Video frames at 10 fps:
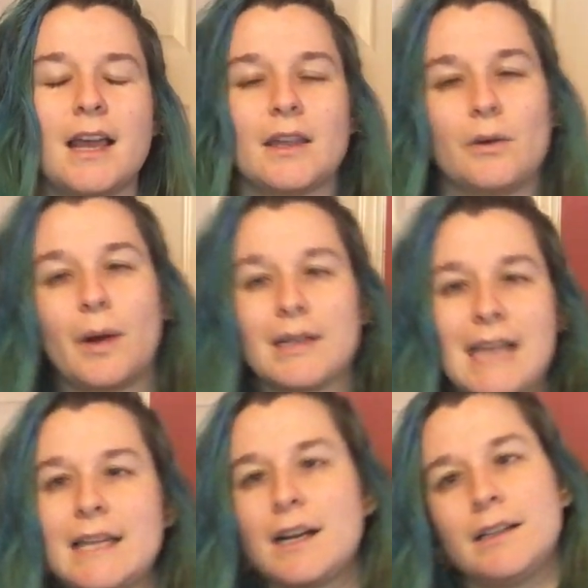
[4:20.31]
you know, or
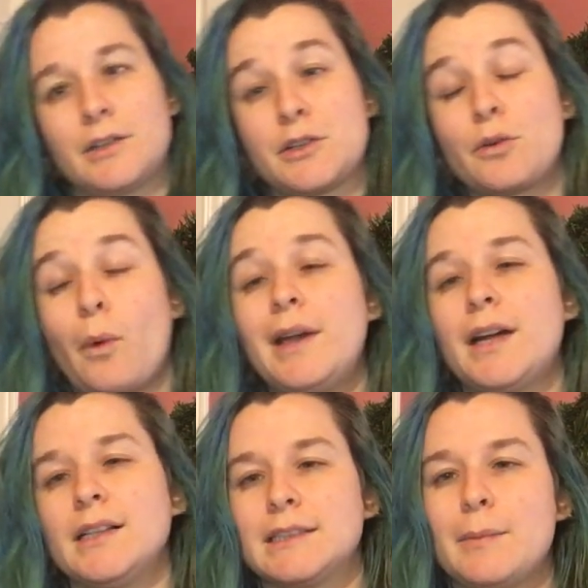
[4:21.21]
$10 or
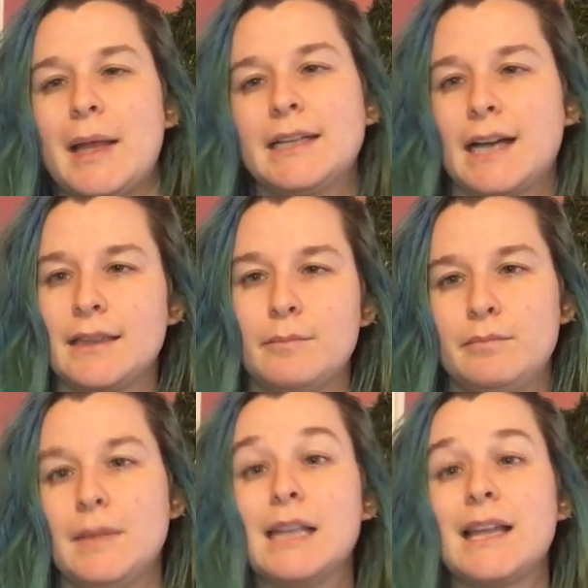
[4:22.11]
$1, depending on
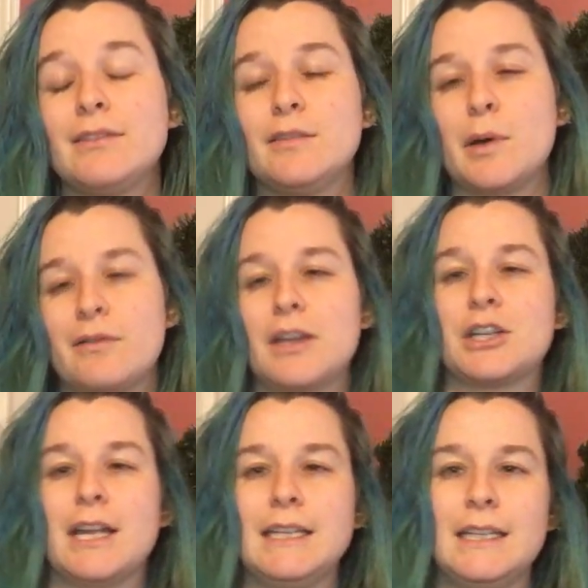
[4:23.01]
the level of
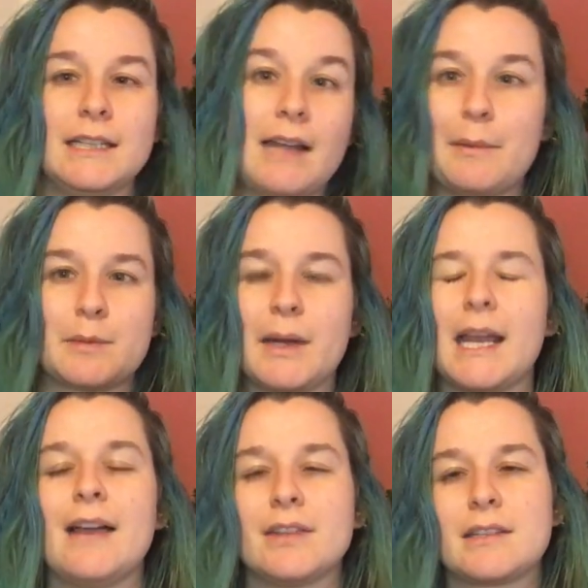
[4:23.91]
motivation I need and how much money
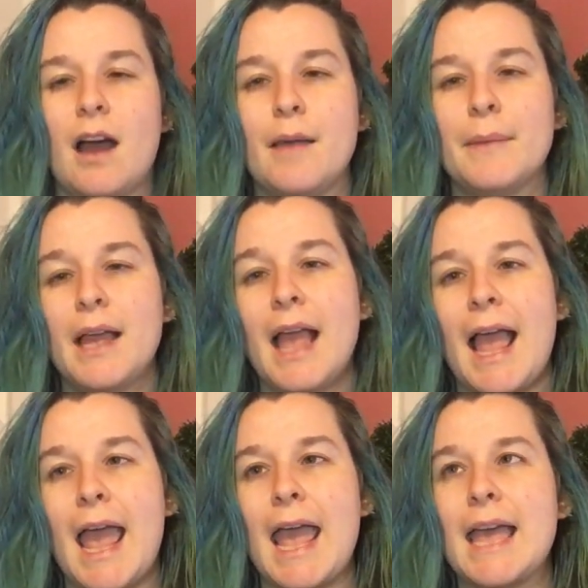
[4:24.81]
I have at the time.
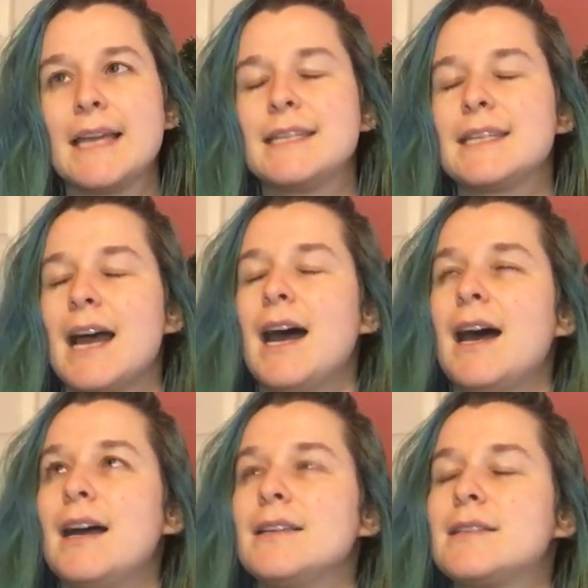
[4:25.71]
And
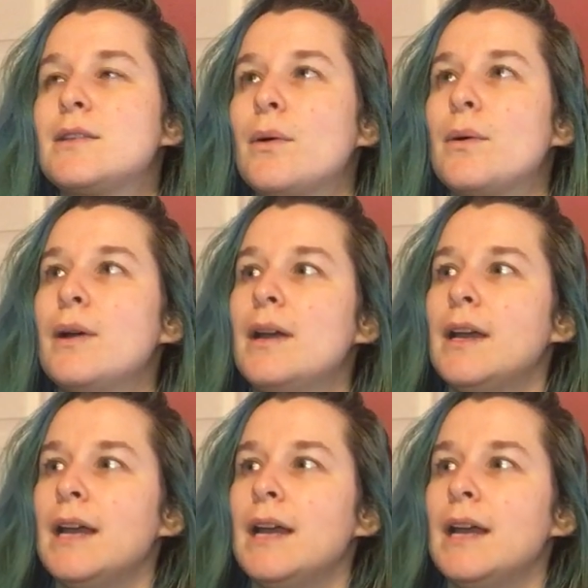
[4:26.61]
so